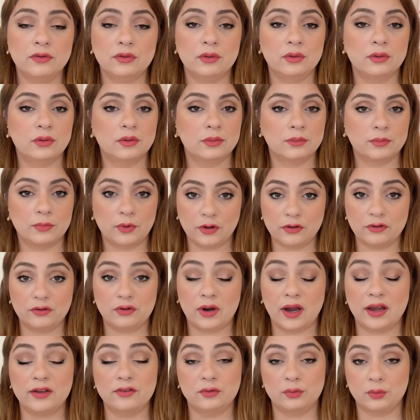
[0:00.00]
to
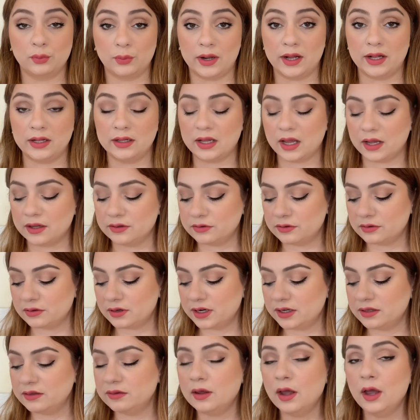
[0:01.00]
moisturize well under
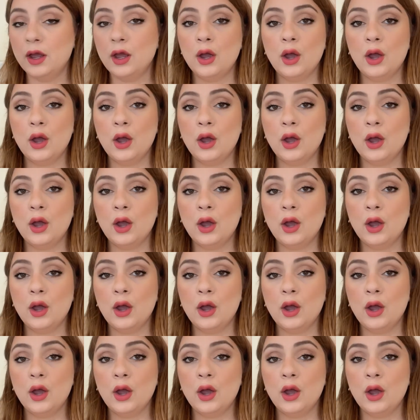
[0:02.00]
it.